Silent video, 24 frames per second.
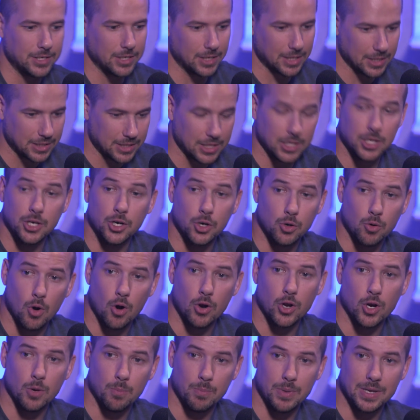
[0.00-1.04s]
To continue to grow
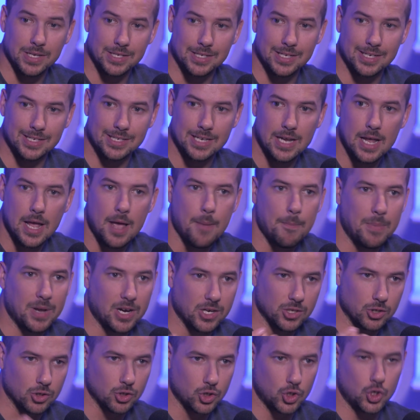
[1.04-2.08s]
your business
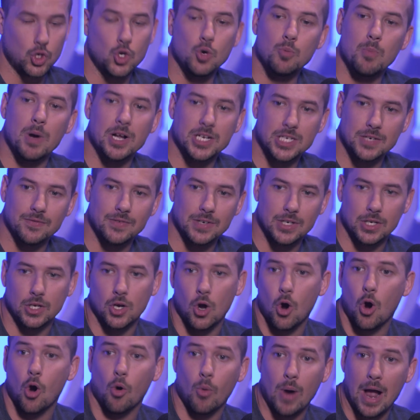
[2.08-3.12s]
because there's too much of it to
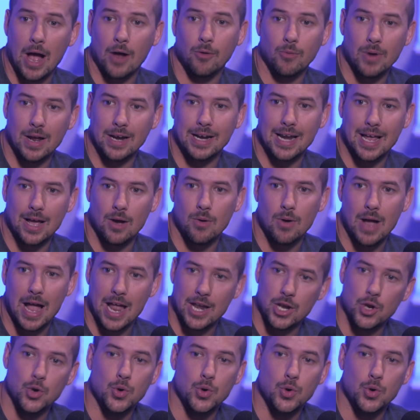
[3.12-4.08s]
go around right yep. now. And